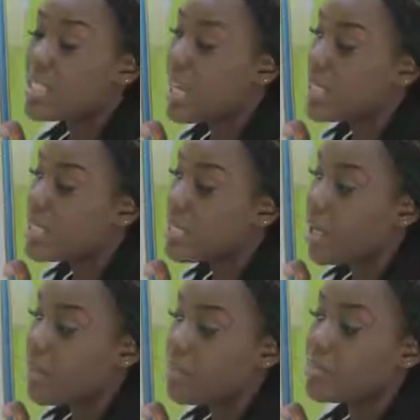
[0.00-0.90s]
that
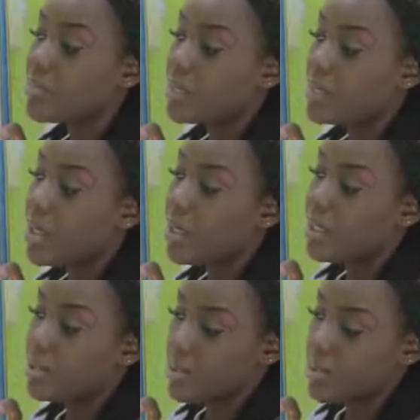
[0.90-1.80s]

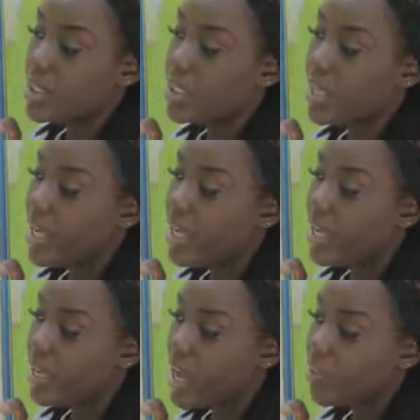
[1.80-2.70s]
tooth decay
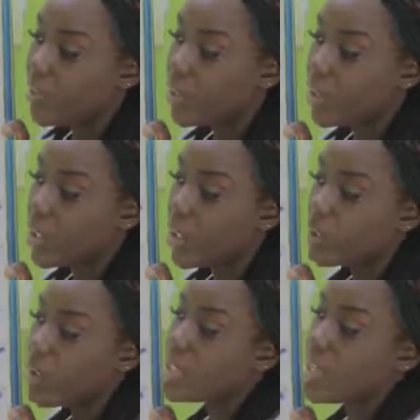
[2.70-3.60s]
can have on you. It can
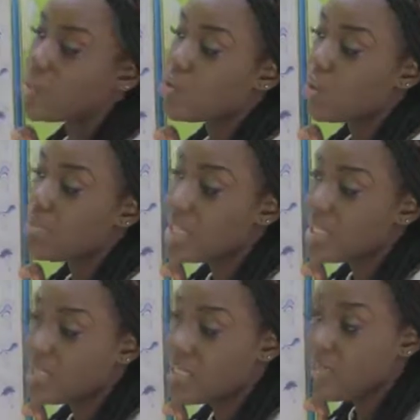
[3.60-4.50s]
cause extreme
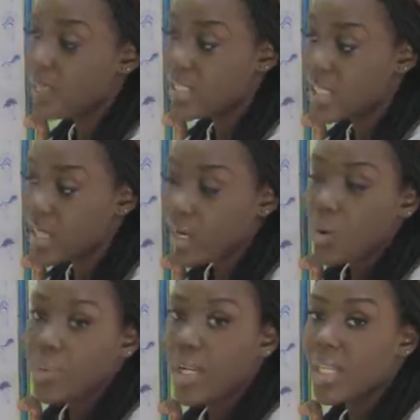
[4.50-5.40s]
sensitivity
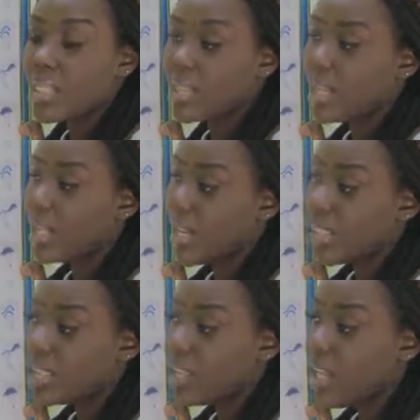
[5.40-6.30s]
when it's in the
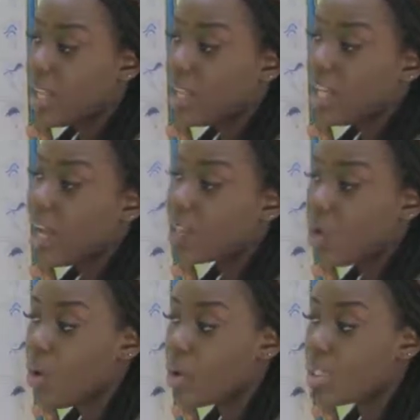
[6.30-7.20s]
dentin, and then it can
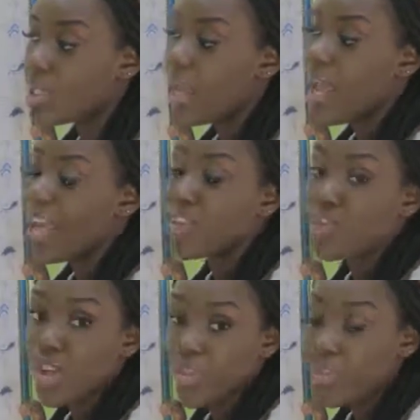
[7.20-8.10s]
cause
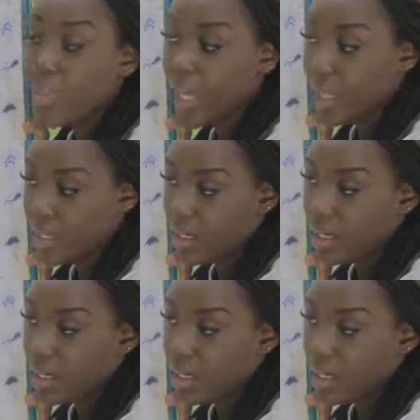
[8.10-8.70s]
extreme pain